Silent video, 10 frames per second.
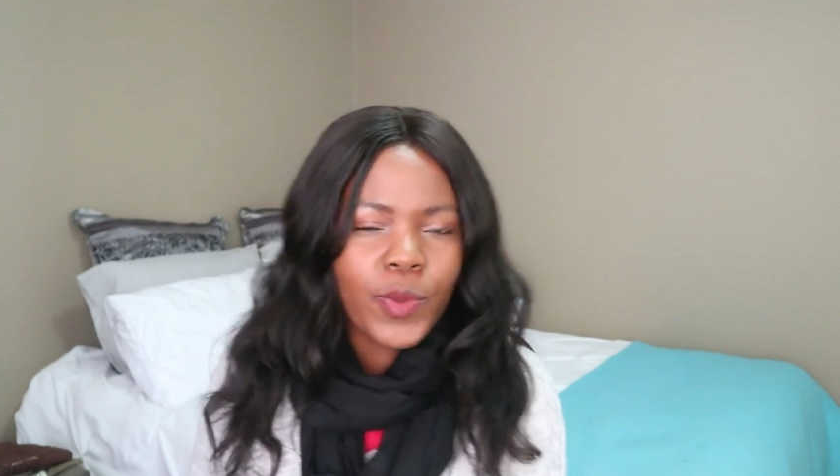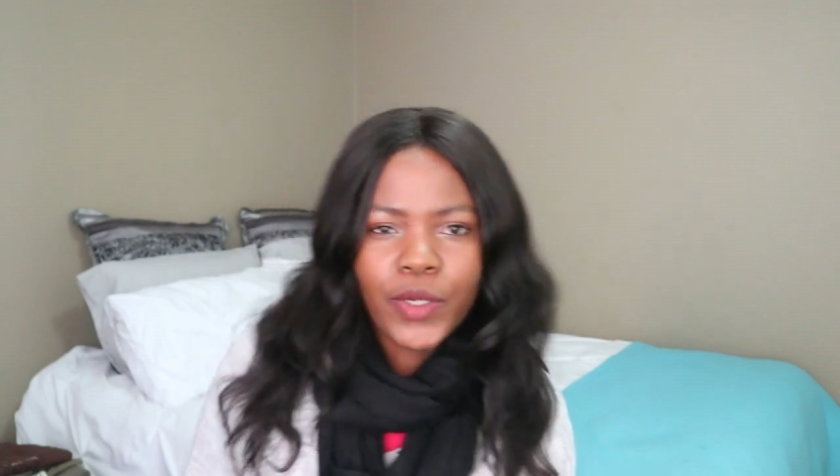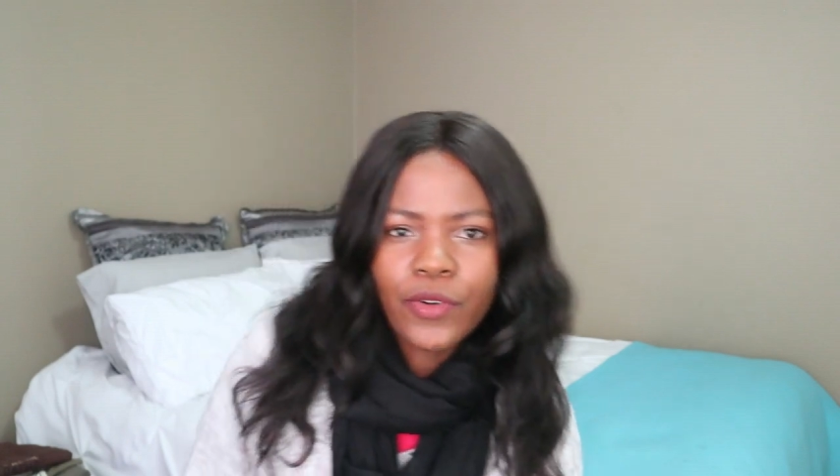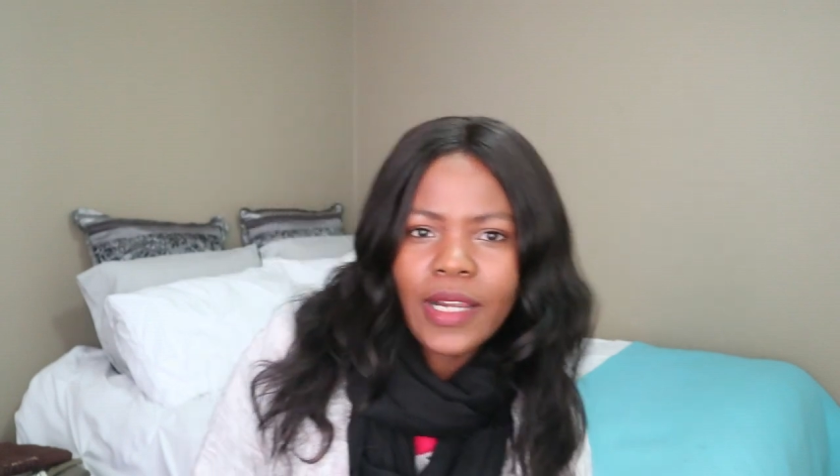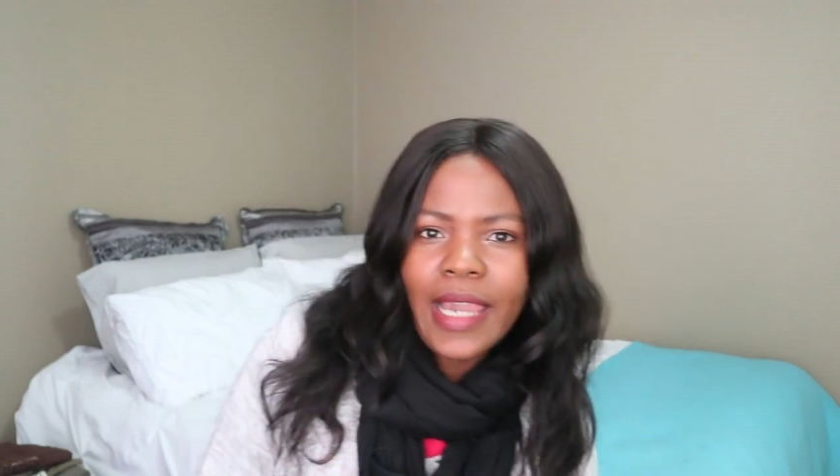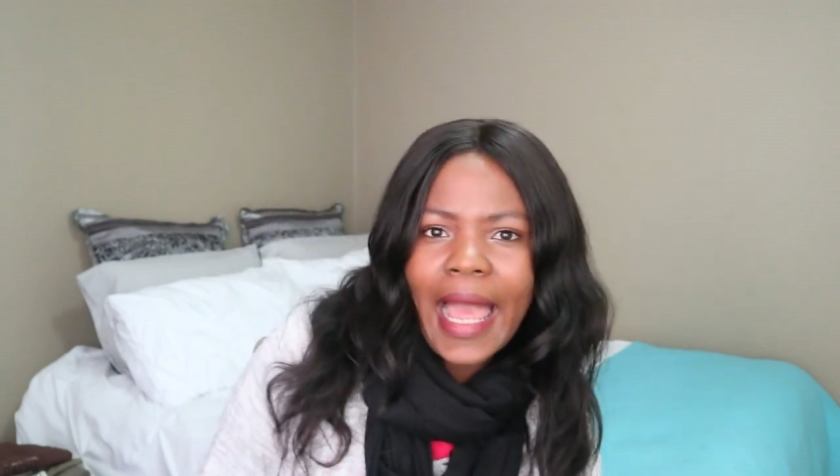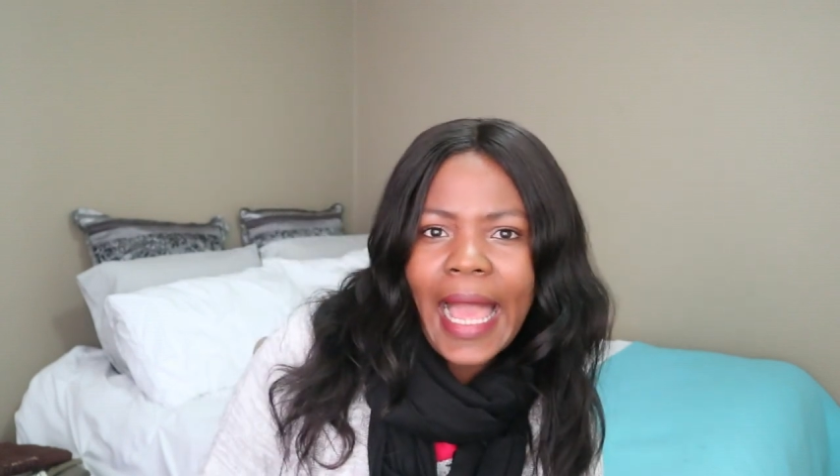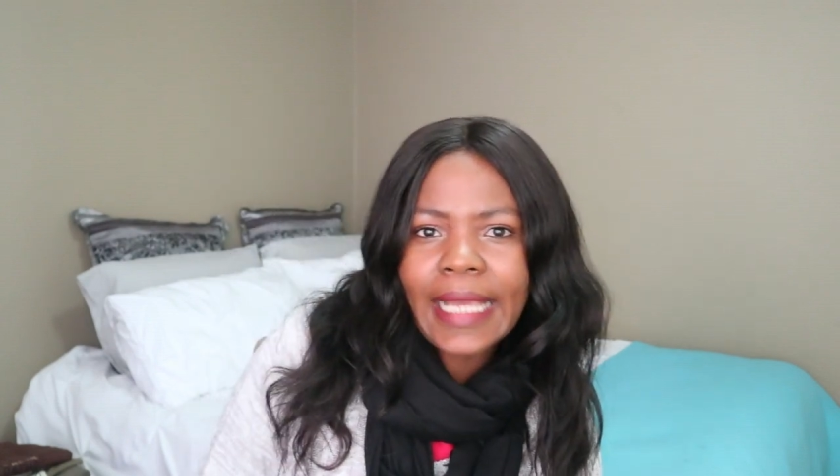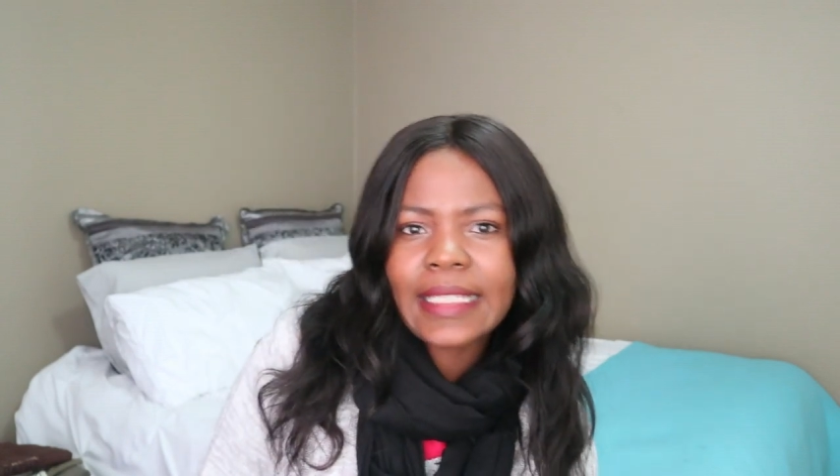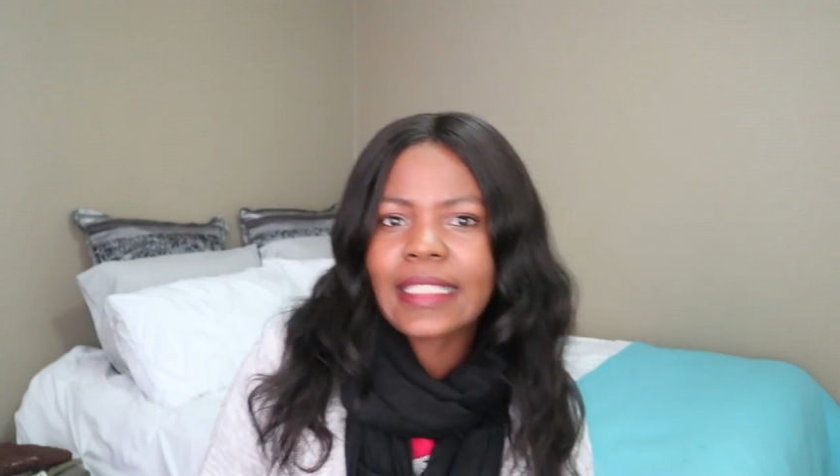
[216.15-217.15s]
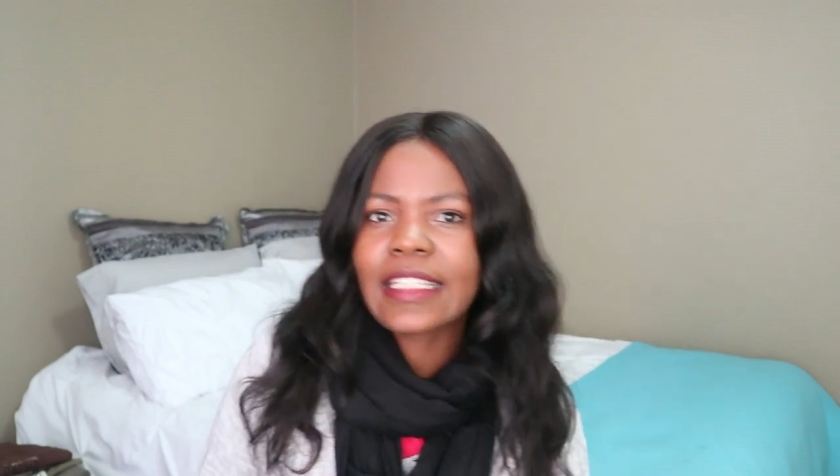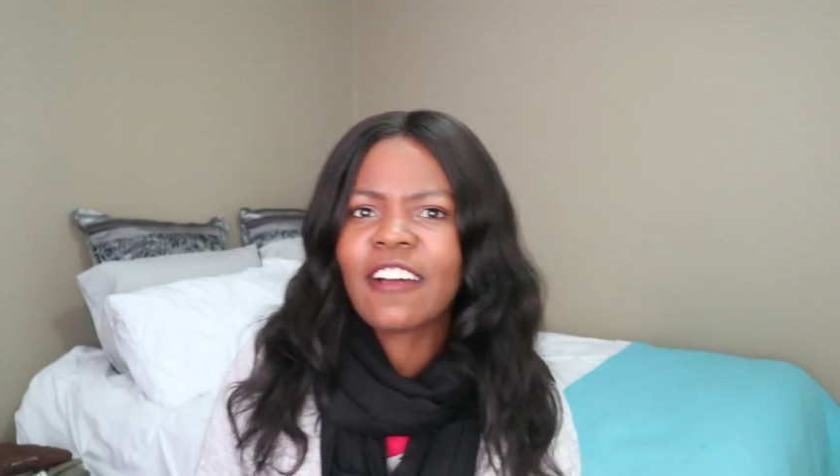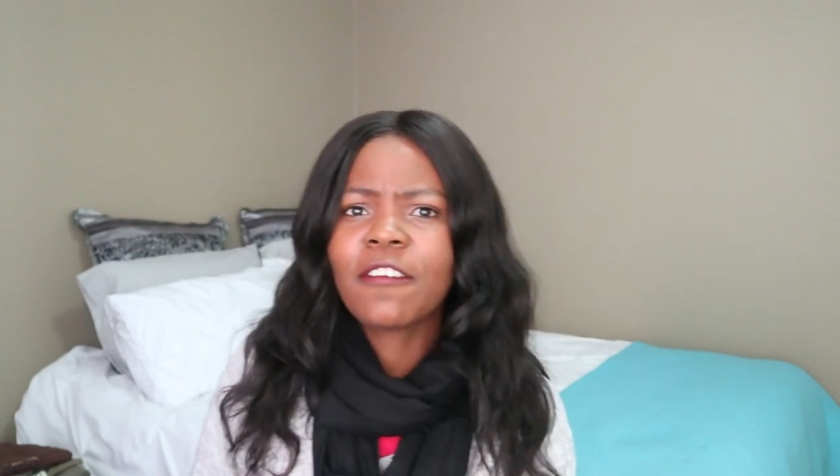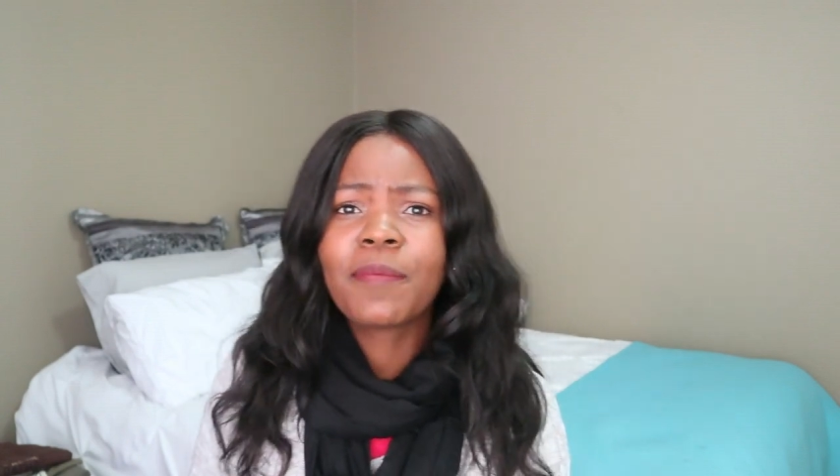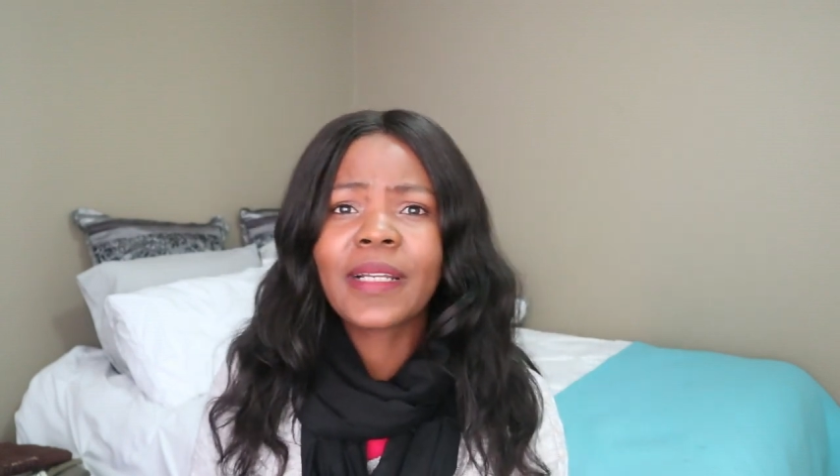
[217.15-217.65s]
you want to relax and stuff,